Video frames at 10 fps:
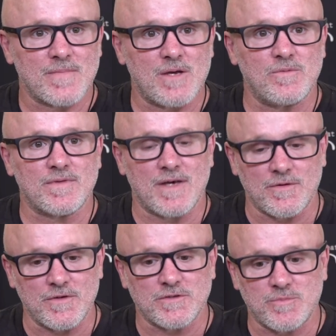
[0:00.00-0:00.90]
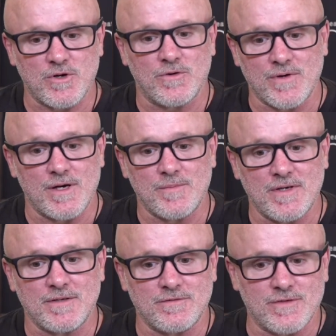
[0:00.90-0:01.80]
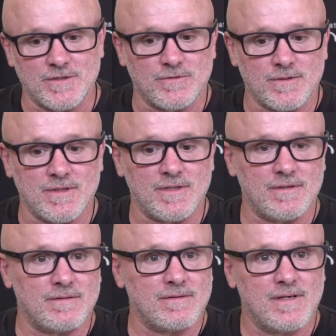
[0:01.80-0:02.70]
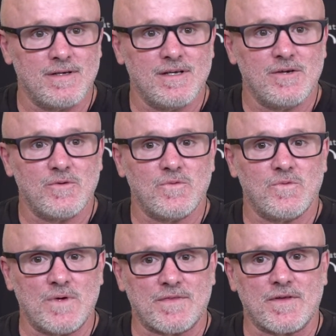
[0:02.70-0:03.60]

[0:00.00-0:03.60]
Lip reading: And without this program individually, with